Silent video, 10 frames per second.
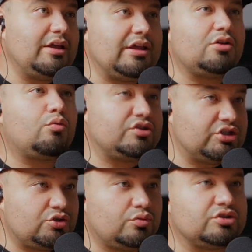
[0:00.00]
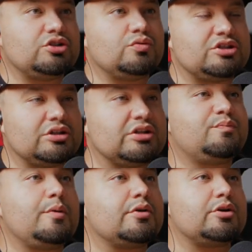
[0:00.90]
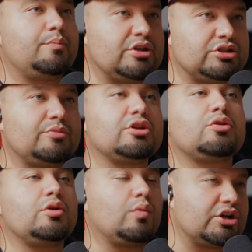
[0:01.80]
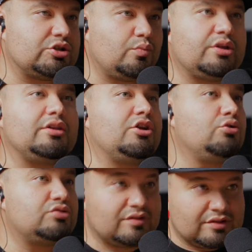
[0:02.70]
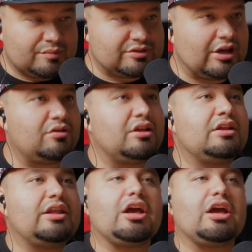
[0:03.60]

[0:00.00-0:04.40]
in a residual situation because people are going to binge them. They're going to rewatch them when a new season comes out. Right.